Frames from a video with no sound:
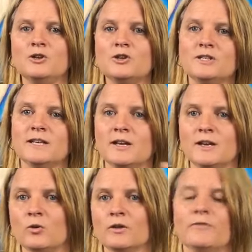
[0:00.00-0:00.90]
using
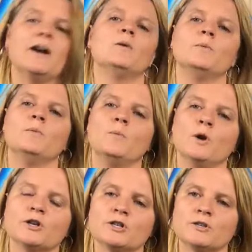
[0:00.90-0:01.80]
in all of our
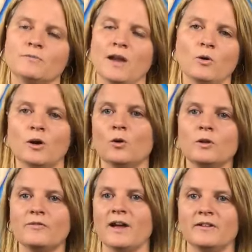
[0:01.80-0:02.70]
work, like
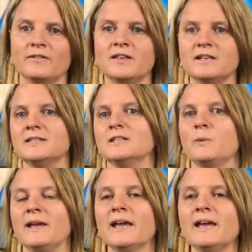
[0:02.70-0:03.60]
all of our things this
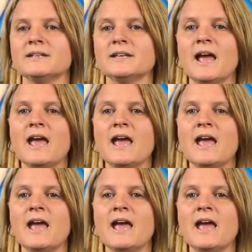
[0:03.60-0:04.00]
weekend,